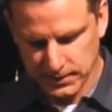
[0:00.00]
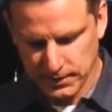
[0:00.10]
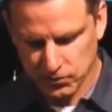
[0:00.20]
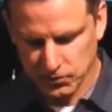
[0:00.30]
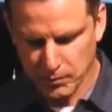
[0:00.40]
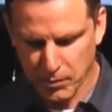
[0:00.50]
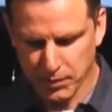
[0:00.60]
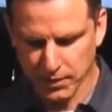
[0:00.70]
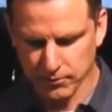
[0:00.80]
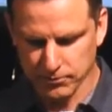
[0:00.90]
is from
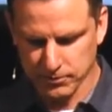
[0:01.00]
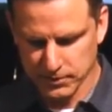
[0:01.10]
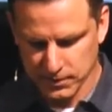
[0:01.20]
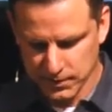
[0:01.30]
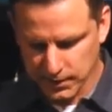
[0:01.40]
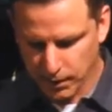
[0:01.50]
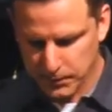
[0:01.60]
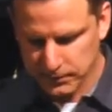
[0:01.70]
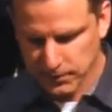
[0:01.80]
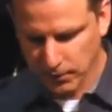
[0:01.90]
above,
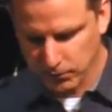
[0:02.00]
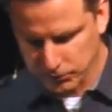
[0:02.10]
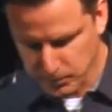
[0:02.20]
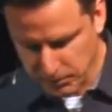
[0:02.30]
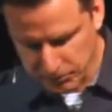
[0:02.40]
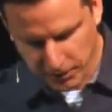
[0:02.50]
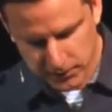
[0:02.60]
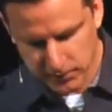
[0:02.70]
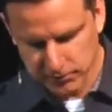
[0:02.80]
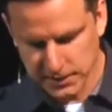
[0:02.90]
coming down from the
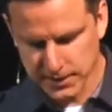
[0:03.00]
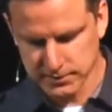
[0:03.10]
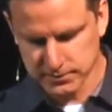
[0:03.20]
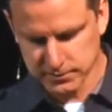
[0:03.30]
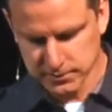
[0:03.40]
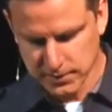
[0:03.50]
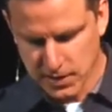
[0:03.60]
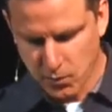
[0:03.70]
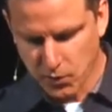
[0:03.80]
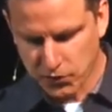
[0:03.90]
Father of lights,
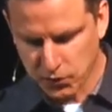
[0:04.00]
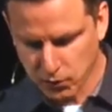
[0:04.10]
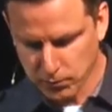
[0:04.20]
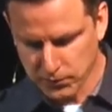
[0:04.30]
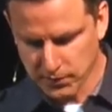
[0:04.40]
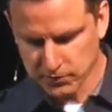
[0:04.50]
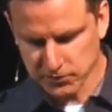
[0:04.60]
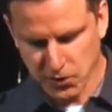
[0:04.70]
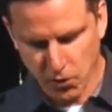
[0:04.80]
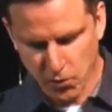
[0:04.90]
with whom there is
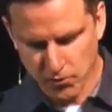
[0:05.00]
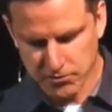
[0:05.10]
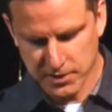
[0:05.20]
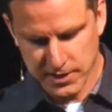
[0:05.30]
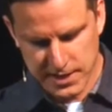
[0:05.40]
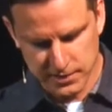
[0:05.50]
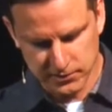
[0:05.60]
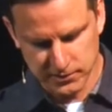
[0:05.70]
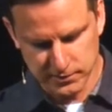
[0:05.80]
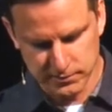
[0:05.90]
no
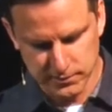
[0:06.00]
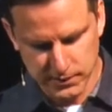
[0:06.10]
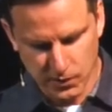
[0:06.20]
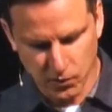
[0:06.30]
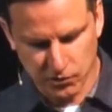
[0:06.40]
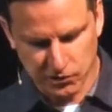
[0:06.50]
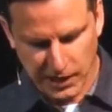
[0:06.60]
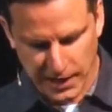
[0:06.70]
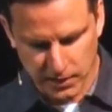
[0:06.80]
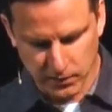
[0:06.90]
variation or
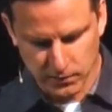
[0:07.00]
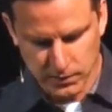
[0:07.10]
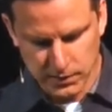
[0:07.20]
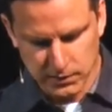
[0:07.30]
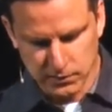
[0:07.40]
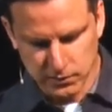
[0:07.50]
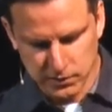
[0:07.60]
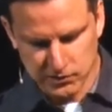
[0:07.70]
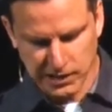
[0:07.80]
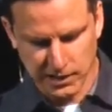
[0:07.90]
shadow due to
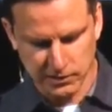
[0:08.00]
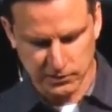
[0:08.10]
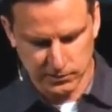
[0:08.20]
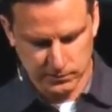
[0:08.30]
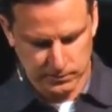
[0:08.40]
change.